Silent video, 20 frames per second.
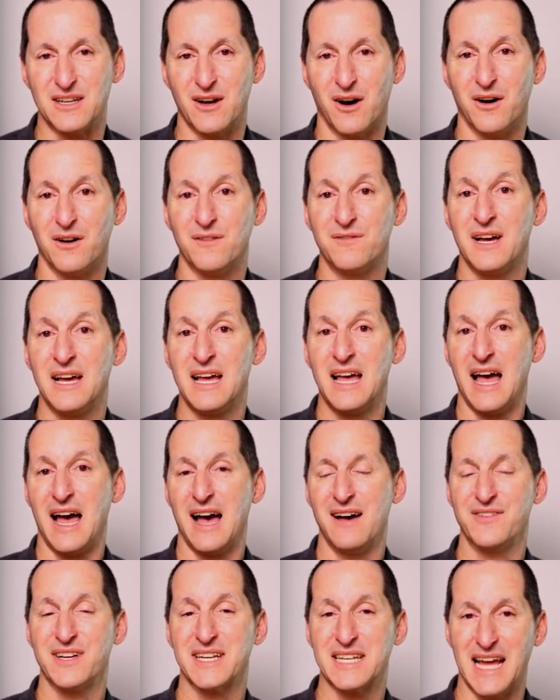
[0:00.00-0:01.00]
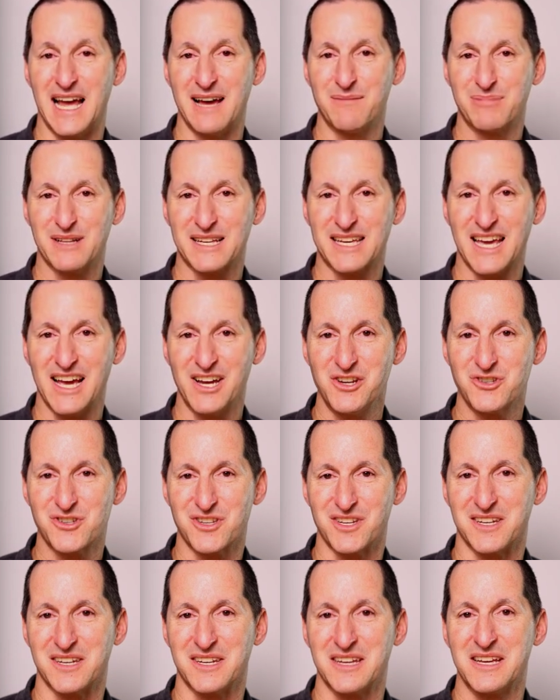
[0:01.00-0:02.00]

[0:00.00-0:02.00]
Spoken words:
of having an application